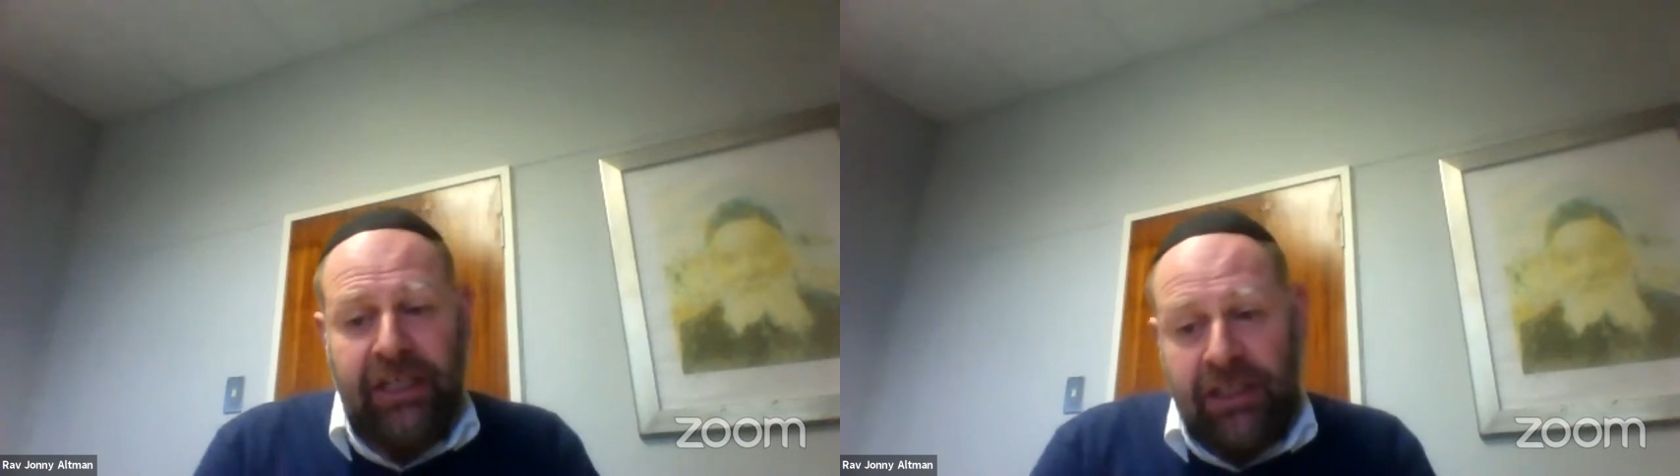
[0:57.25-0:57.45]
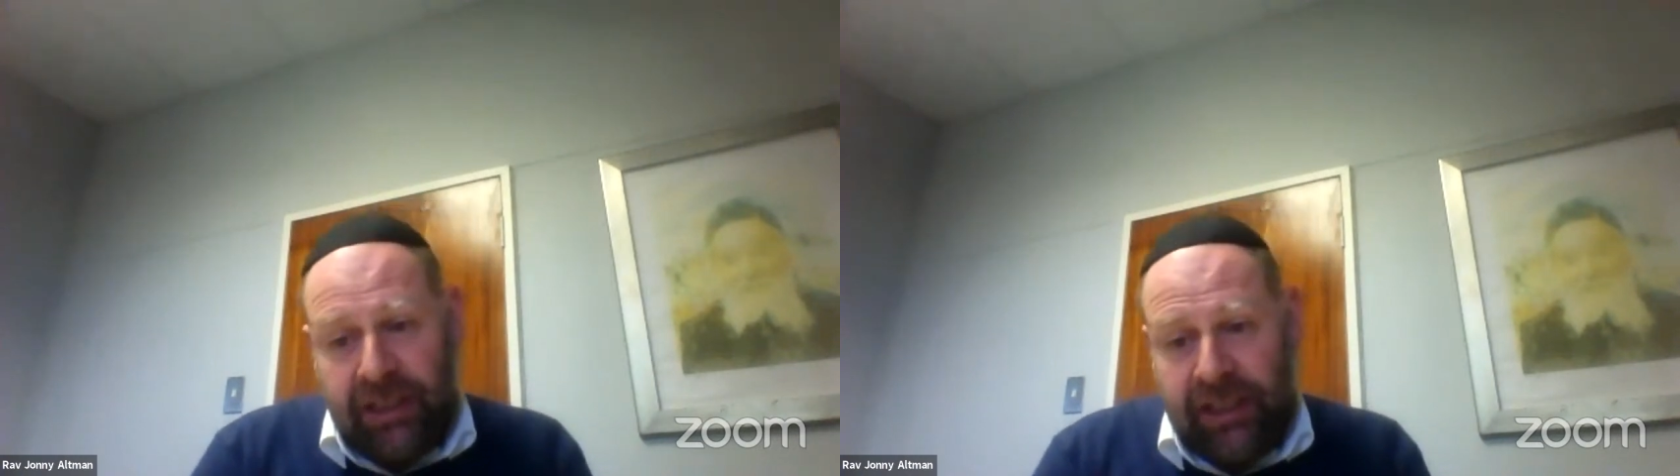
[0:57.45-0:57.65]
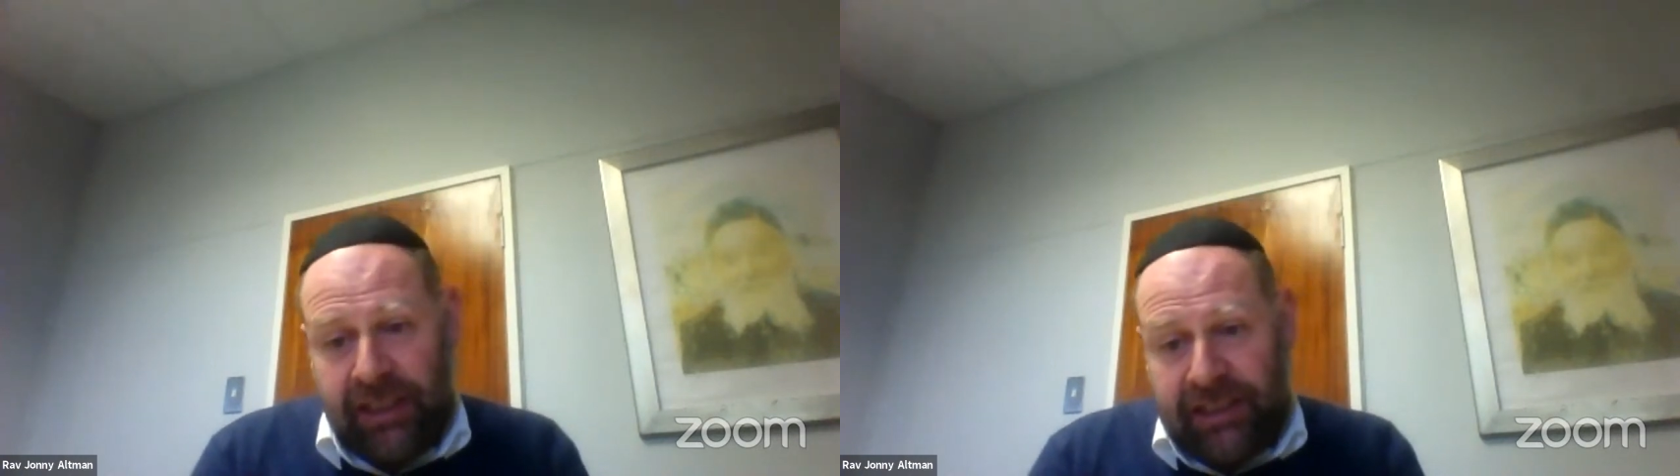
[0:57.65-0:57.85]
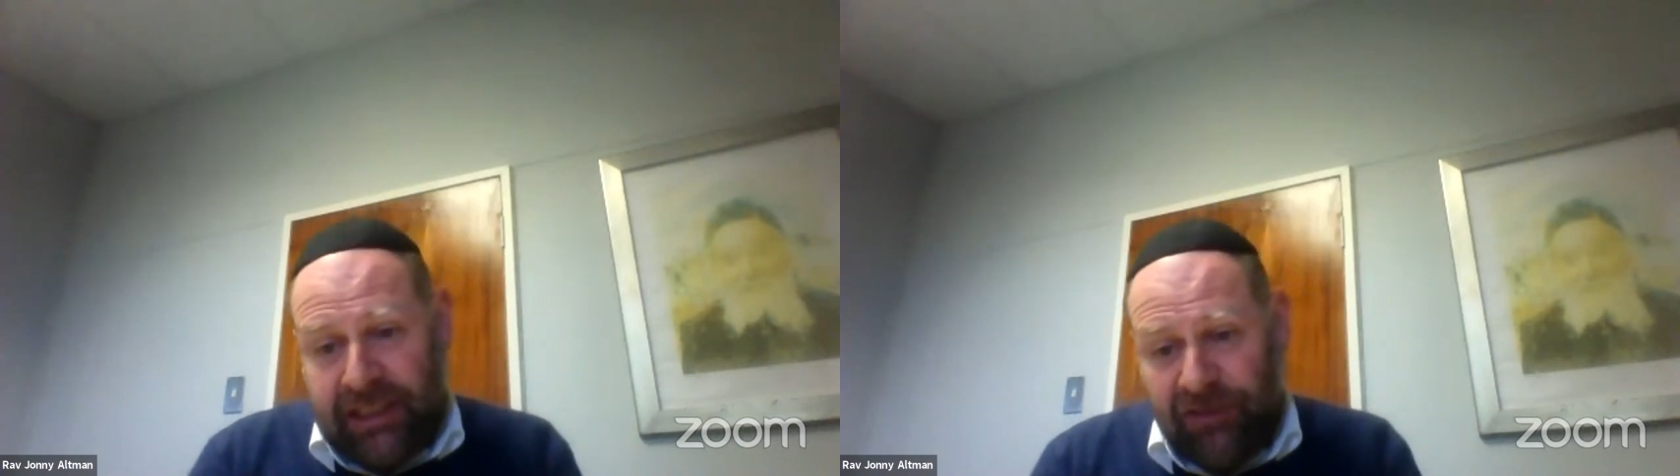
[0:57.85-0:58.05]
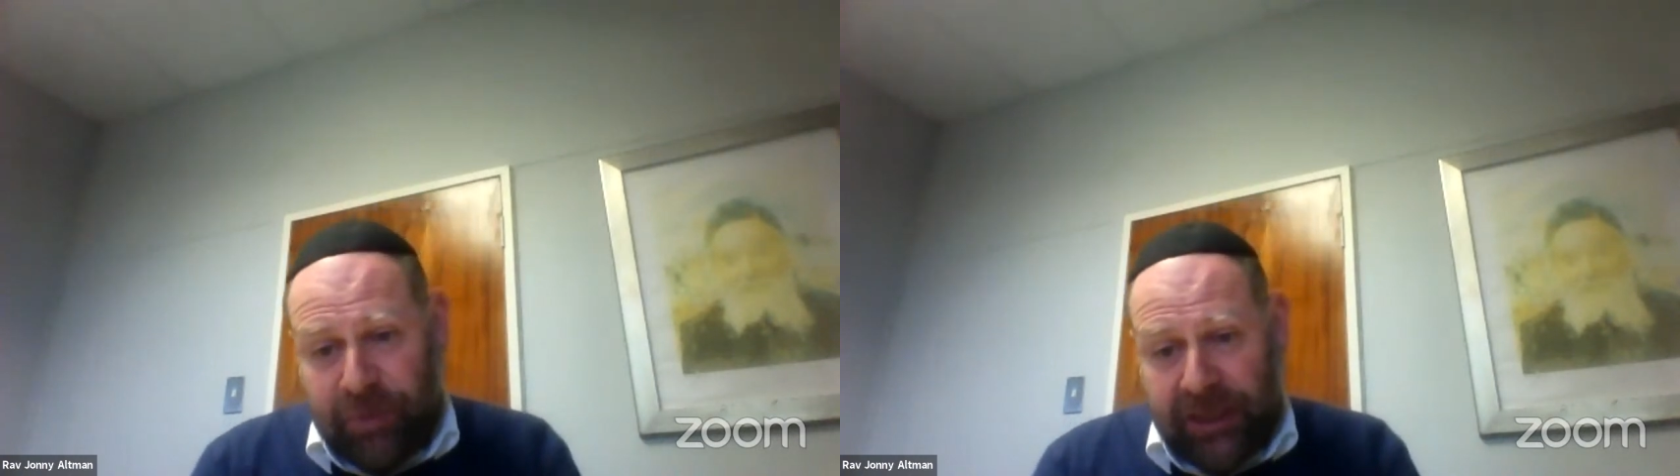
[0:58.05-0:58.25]
So the
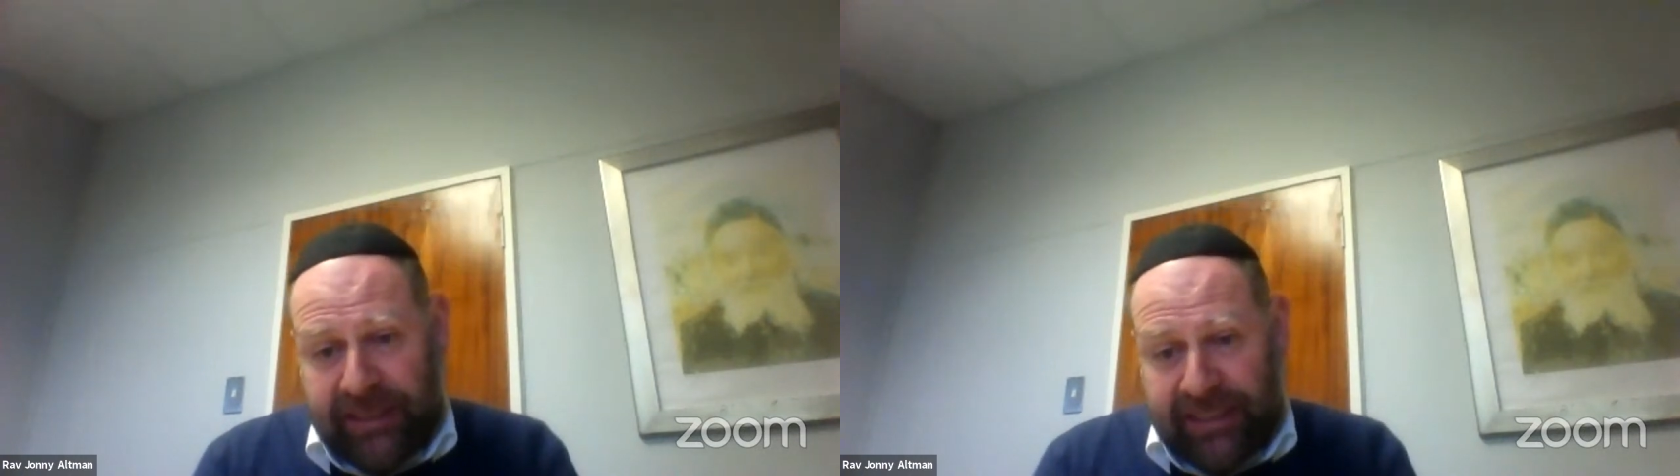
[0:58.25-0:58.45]
Netziv points